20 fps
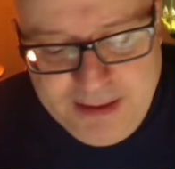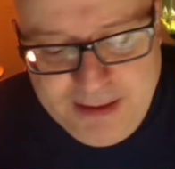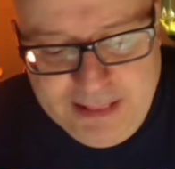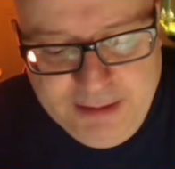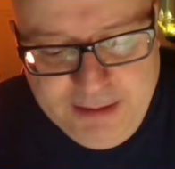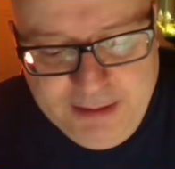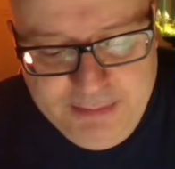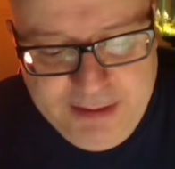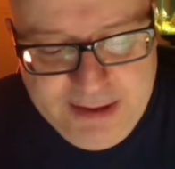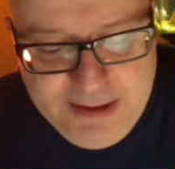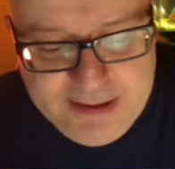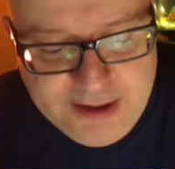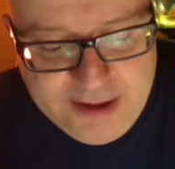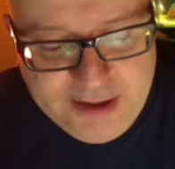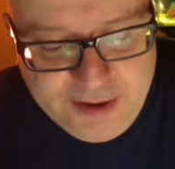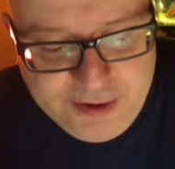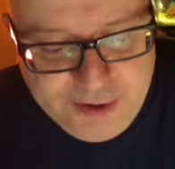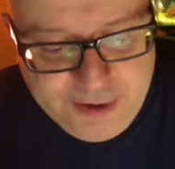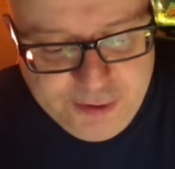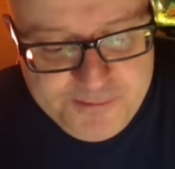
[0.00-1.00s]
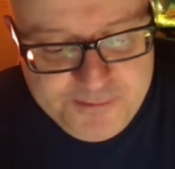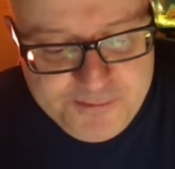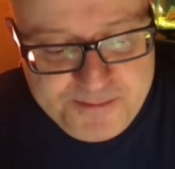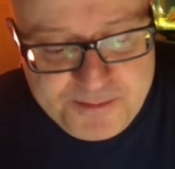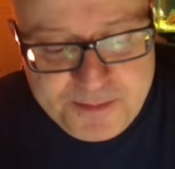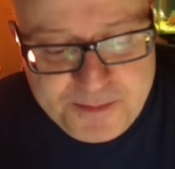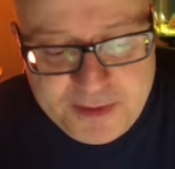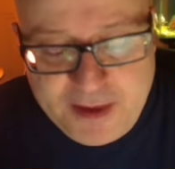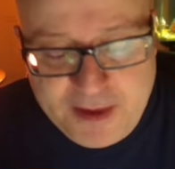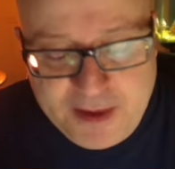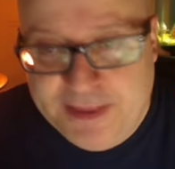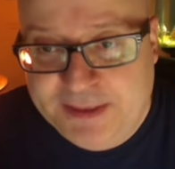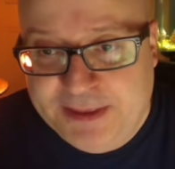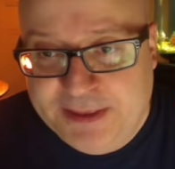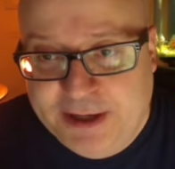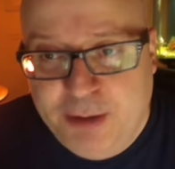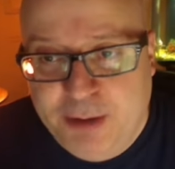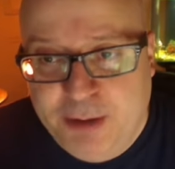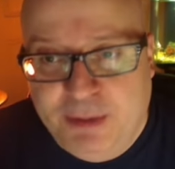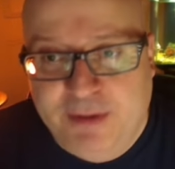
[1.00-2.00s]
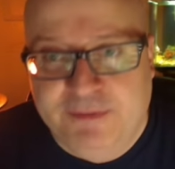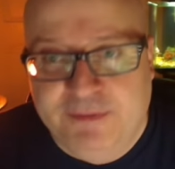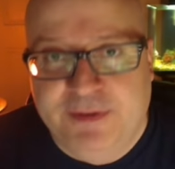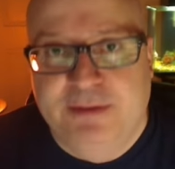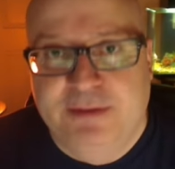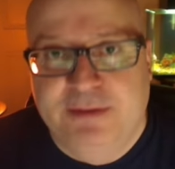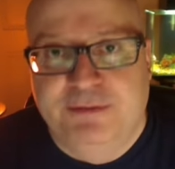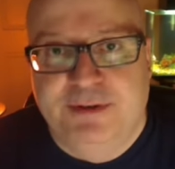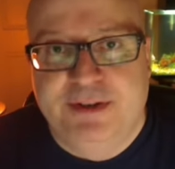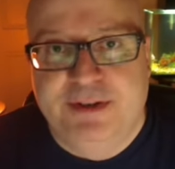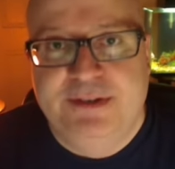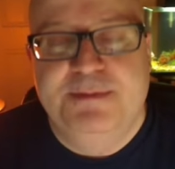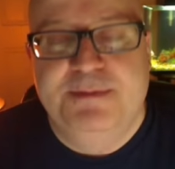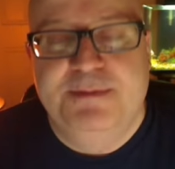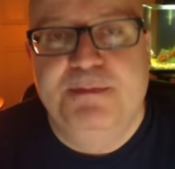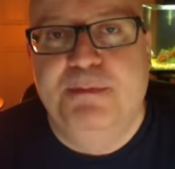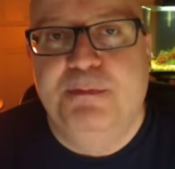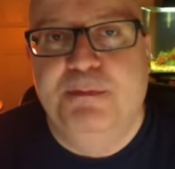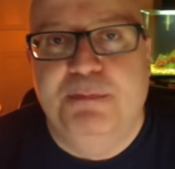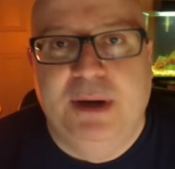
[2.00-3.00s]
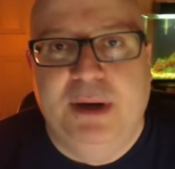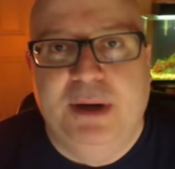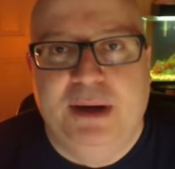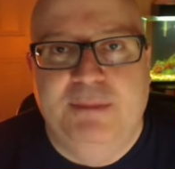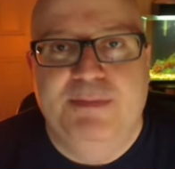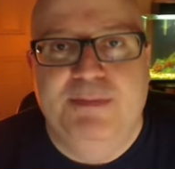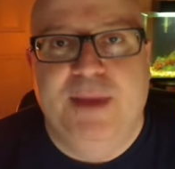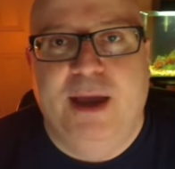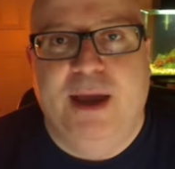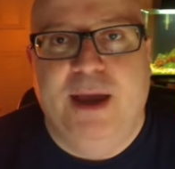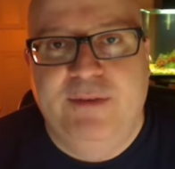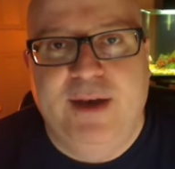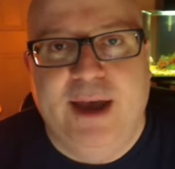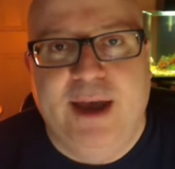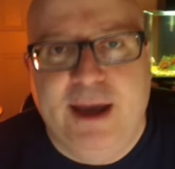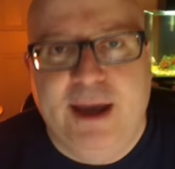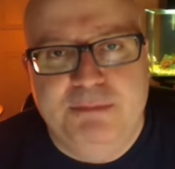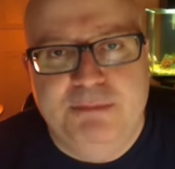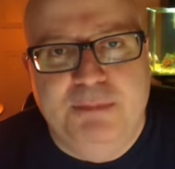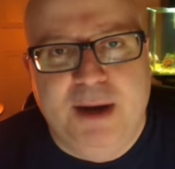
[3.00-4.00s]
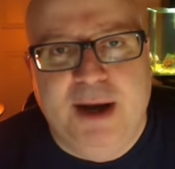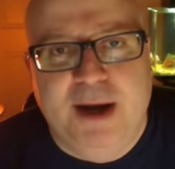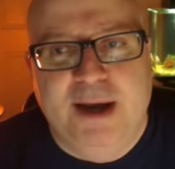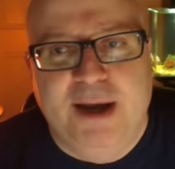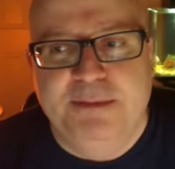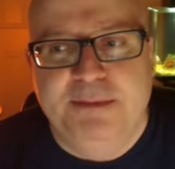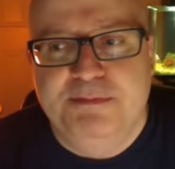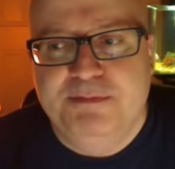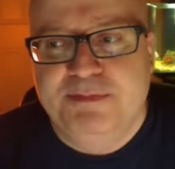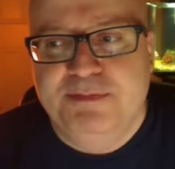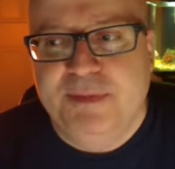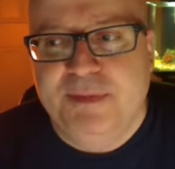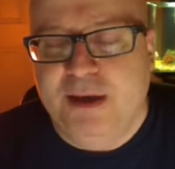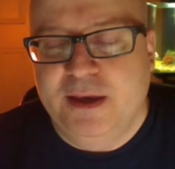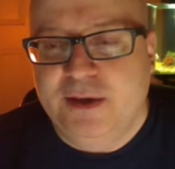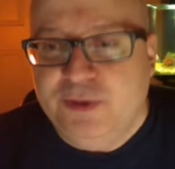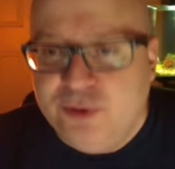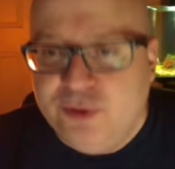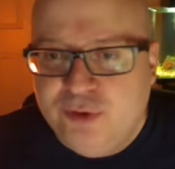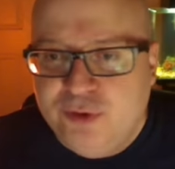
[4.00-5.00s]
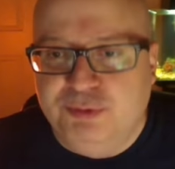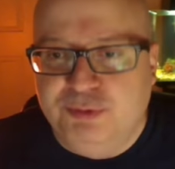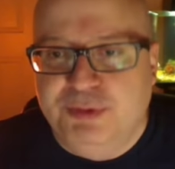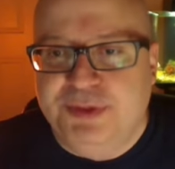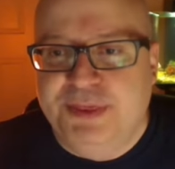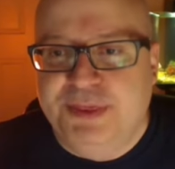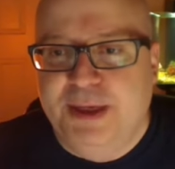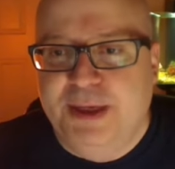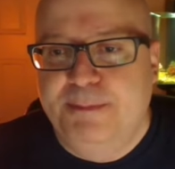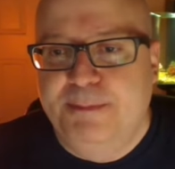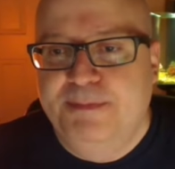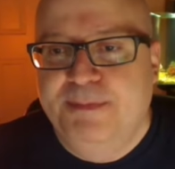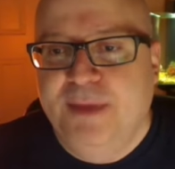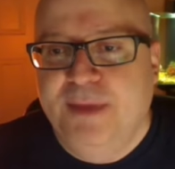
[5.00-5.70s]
let me tell you that they are my favorites, but I've had my issues with them.